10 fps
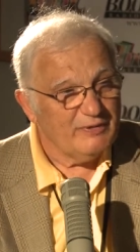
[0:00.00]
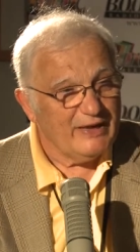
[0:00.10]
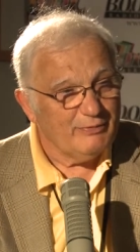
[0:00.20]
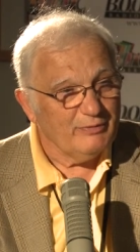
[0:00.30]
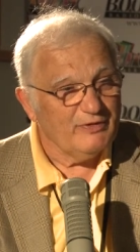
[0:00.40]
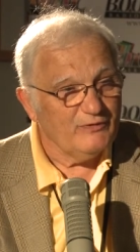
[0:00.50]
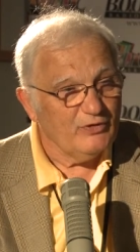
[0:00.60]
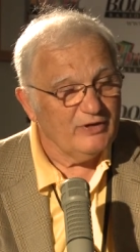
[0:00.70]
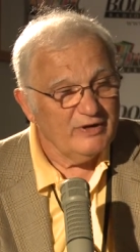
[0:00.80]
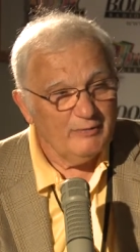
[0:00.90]
paper
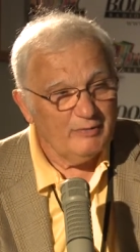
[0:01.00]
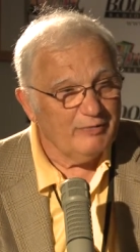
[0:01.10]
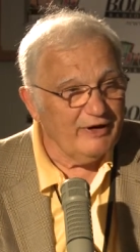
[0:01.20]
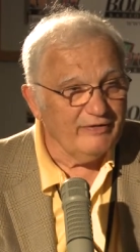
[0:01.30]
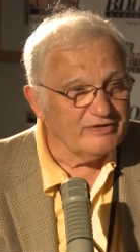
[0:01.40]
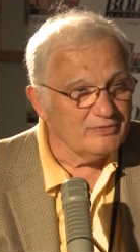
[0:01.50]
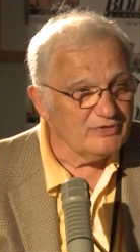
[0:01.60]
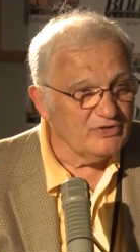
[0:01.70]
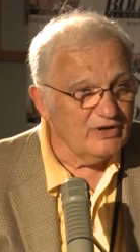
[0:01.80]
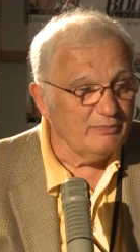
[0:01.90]
before papyrus
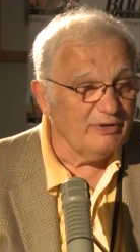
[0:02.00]
was gone.